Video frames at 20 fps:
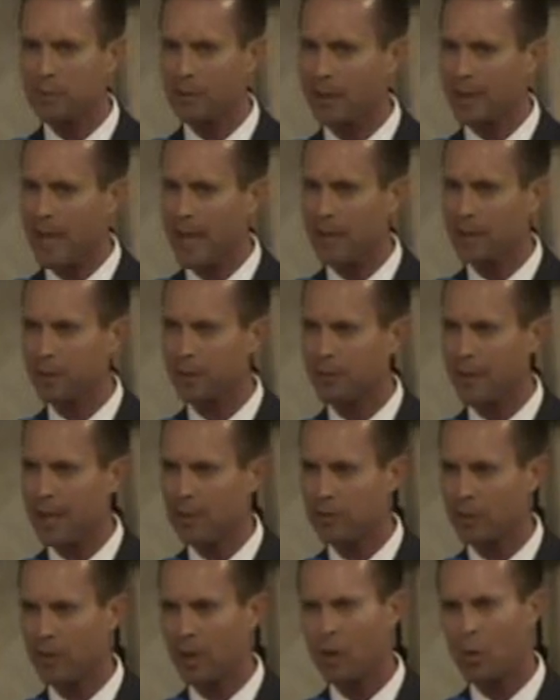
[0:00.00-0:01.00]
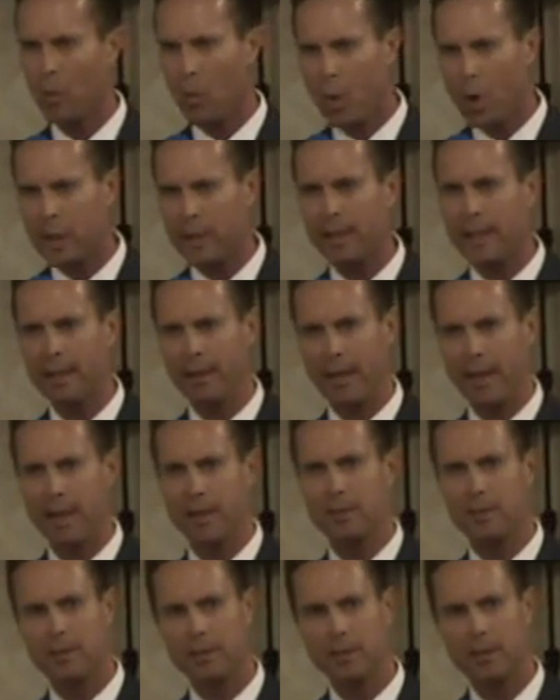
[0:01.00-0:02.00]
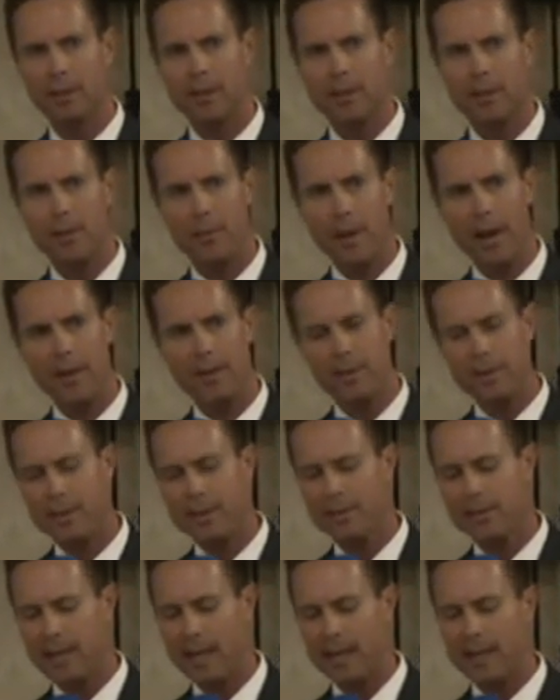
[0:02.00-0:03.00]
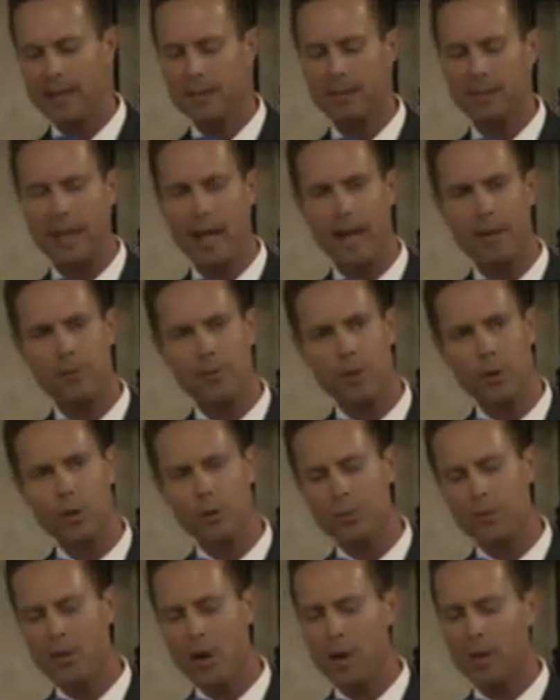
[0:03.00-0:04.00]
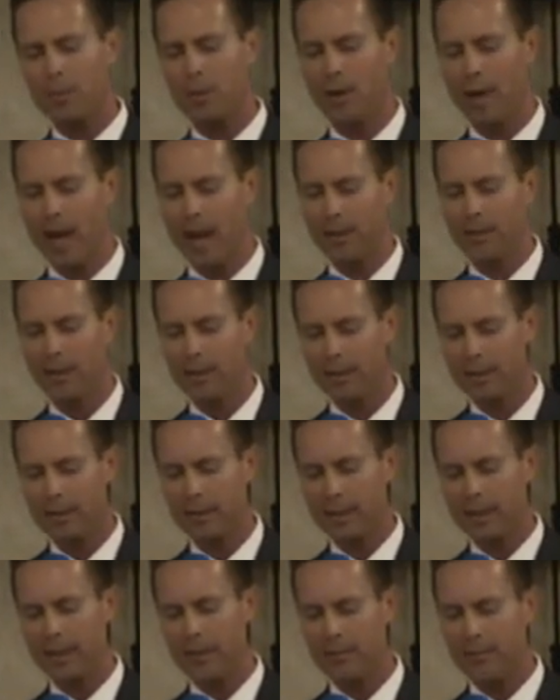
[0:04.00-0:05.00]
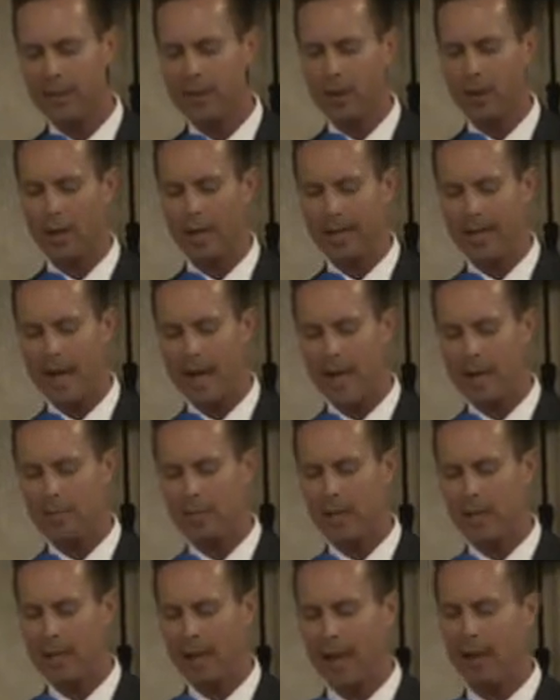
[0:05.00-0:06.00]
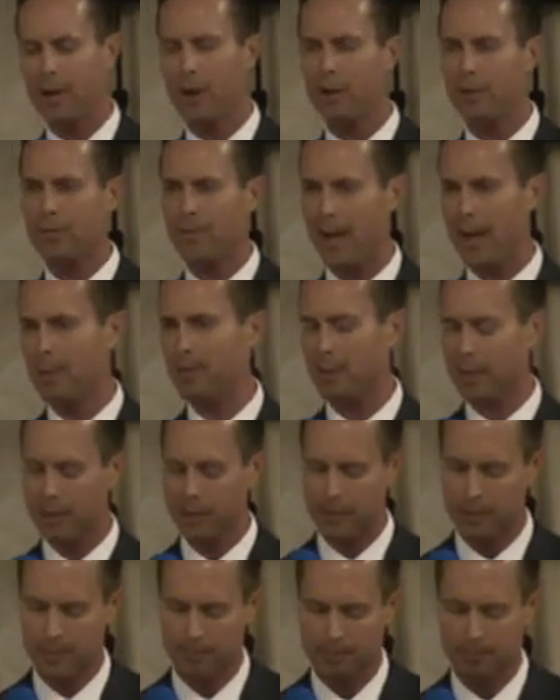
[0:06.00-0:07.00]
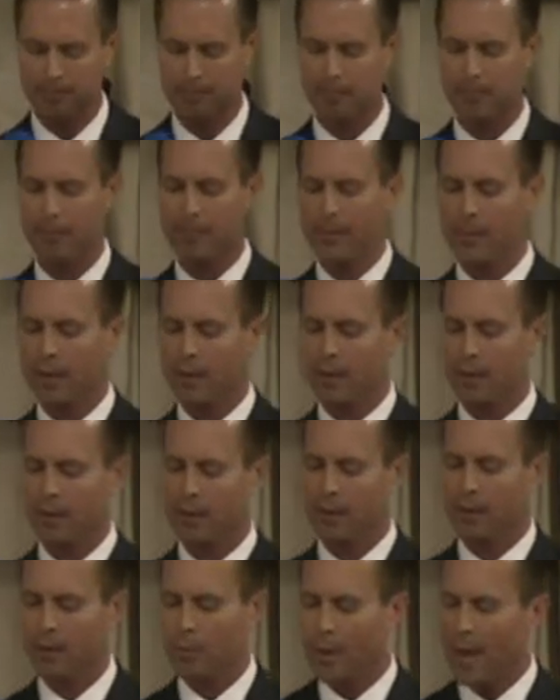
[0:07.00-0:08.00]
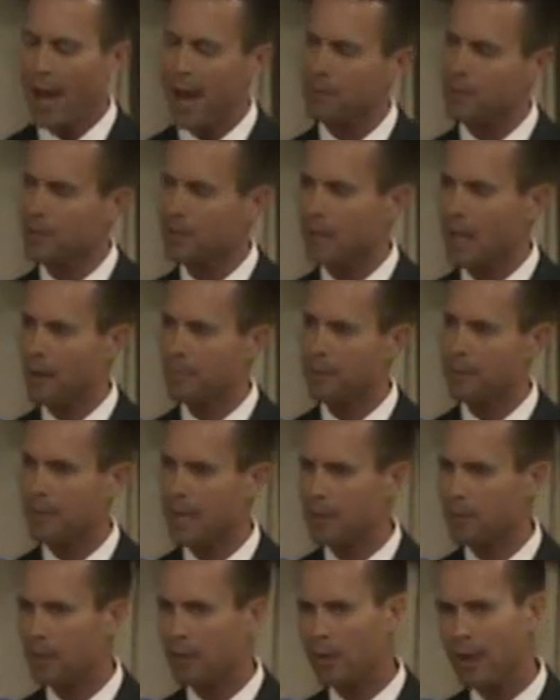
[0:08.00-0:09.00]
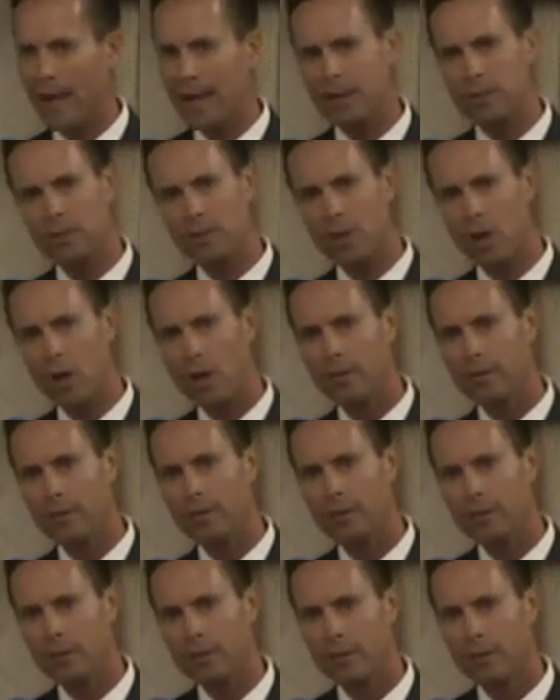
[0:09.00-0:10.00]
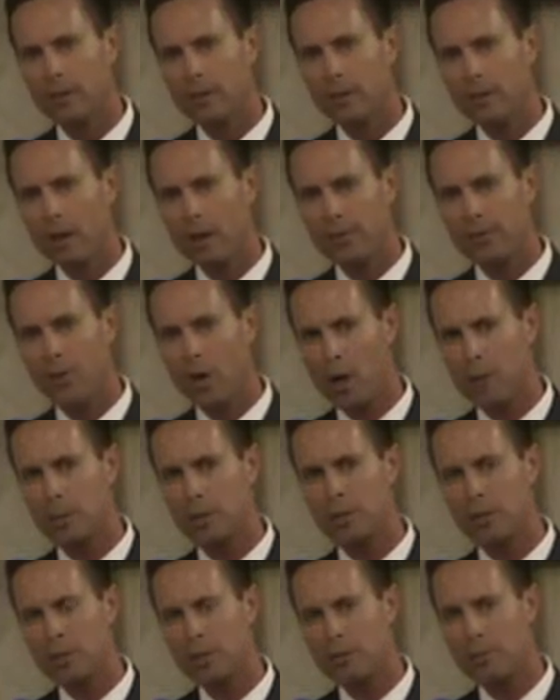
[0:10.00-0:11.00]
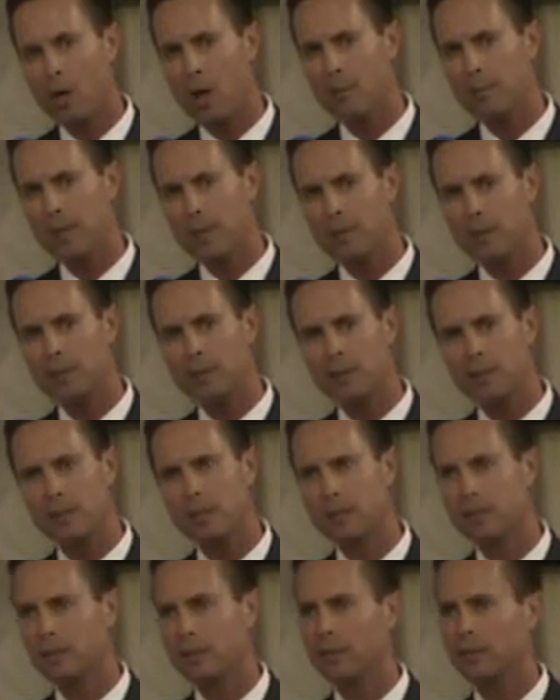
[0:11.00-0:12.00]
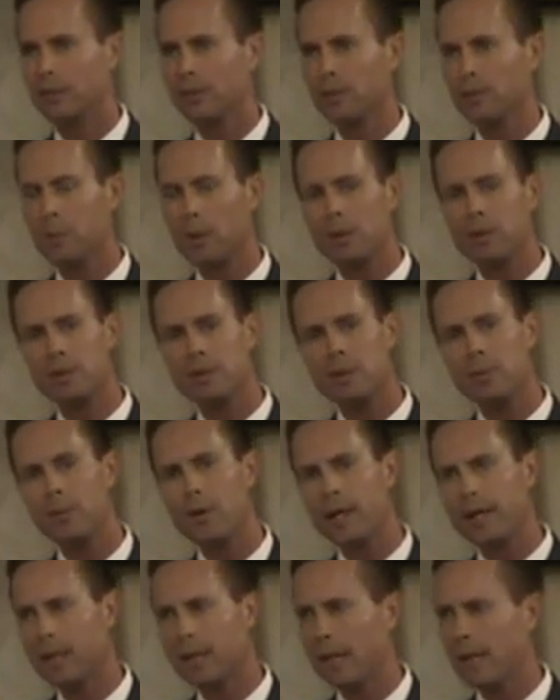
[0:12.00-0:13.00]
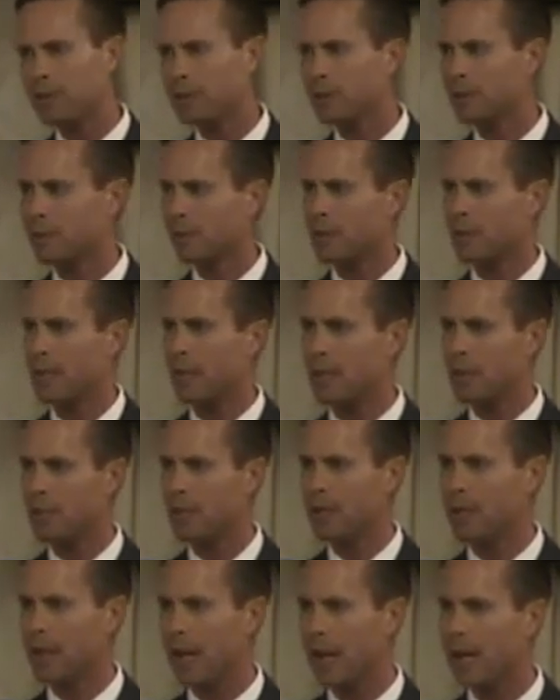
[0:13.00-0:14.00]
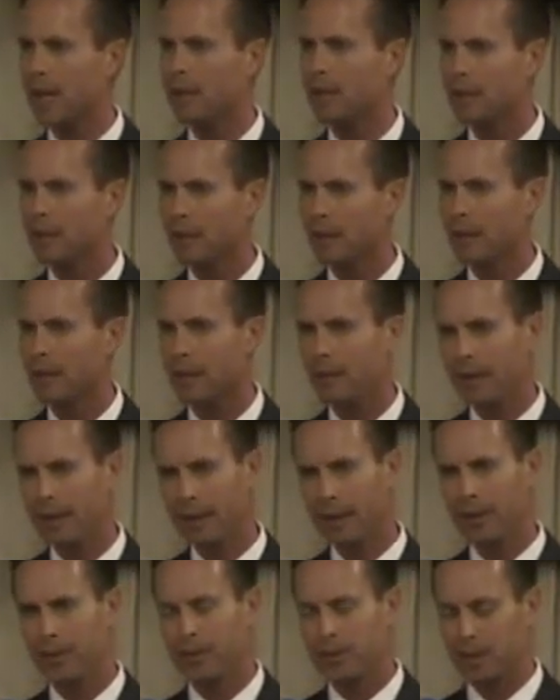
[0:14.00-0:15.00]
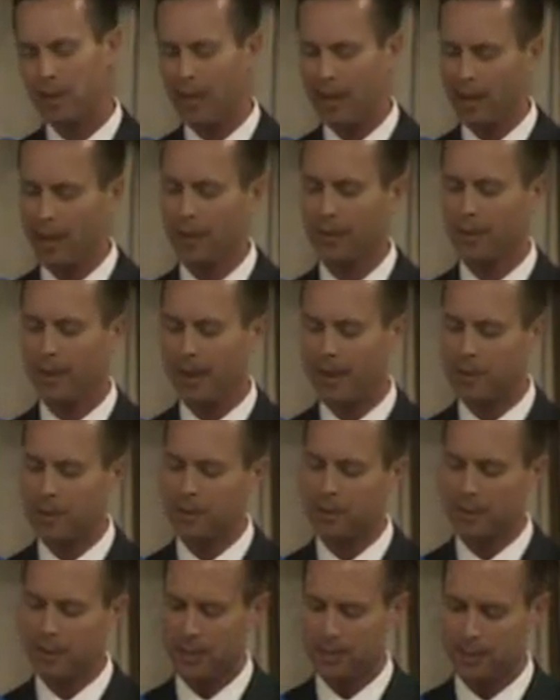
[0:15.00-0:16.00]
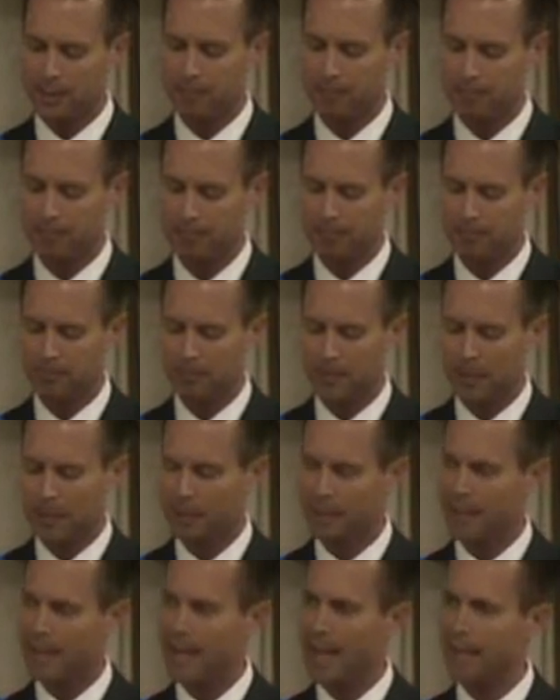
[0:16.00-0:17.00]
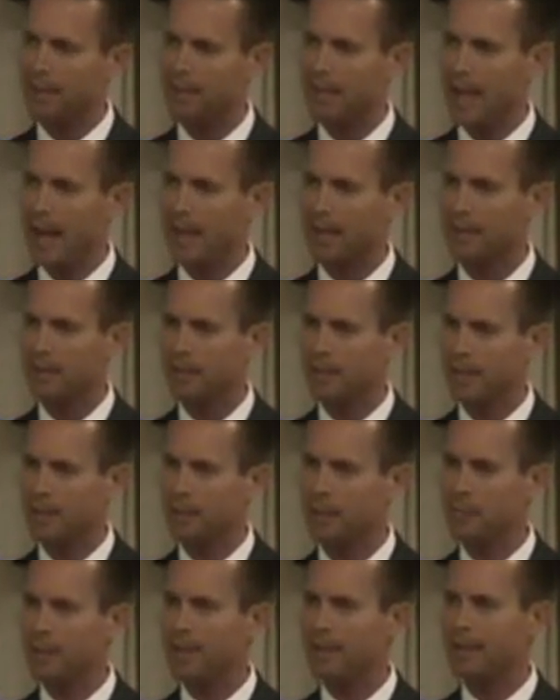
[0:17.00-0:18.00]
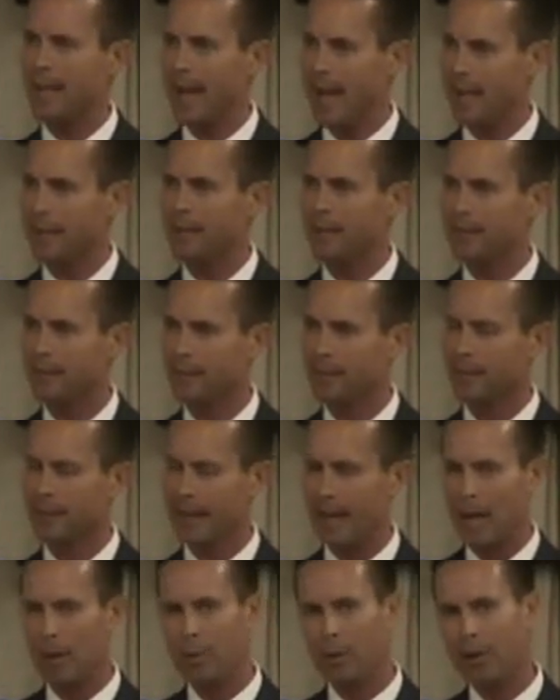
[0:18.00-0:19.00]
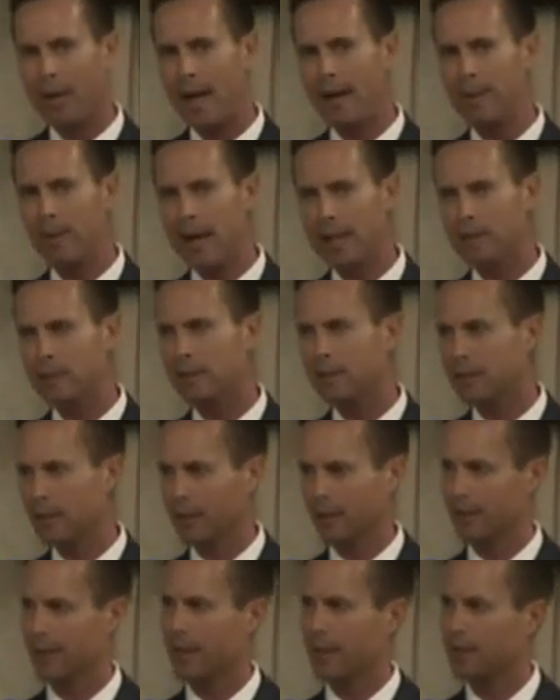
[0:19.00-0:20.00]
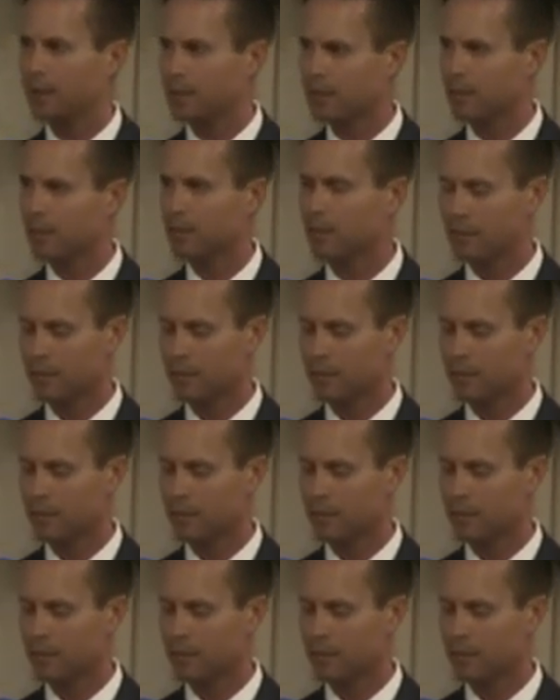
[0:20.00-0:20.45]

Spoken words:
for conservation on working lands, rather than setting aside fertile farm ground that can feed our economy and our families. We have to stop the Democrat assault on farmers and small businesses through burdensome regulations at the EPA and other agencies. The death tax needs to be dead, and I will not rest until it is.